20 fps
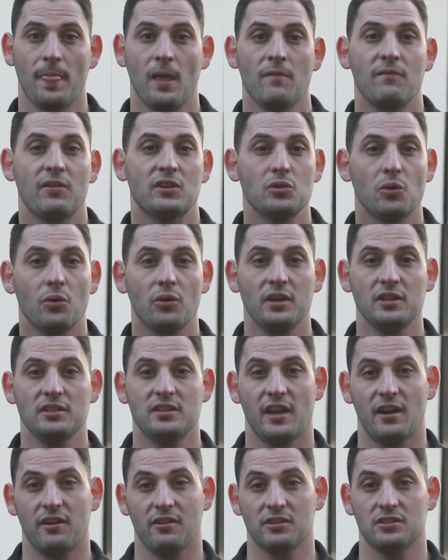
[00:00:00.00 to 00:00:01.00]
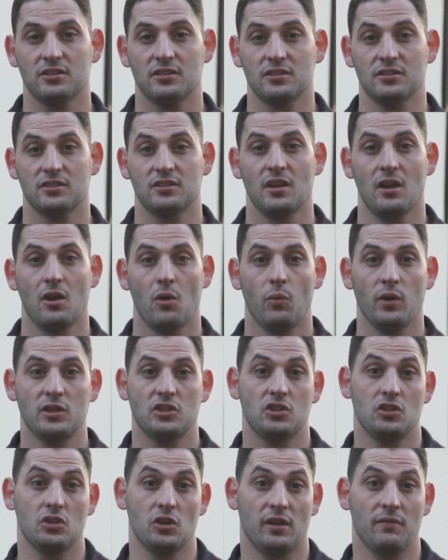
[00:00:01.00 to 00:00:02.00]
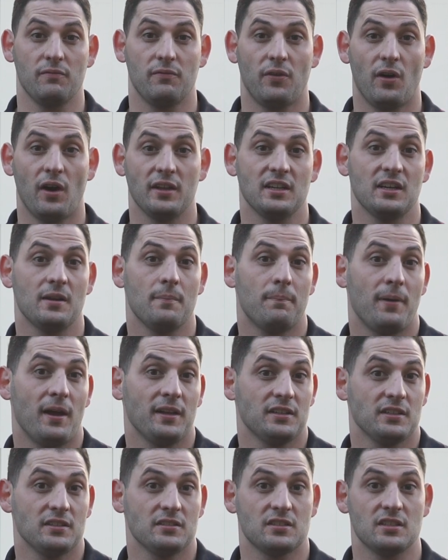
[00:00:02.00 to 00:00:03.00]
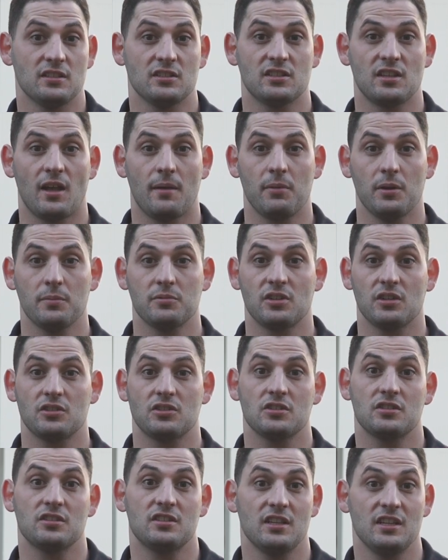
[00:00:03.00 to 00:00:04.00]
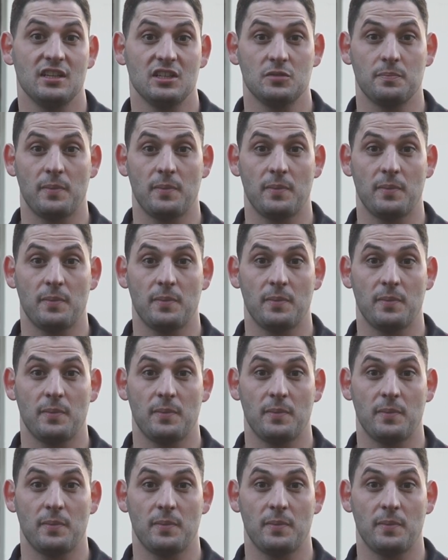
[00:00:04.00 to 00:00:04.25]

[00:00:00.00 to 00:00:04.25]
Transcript: Victorian terraces, which you can find in abundance in suburbs such as Sydney's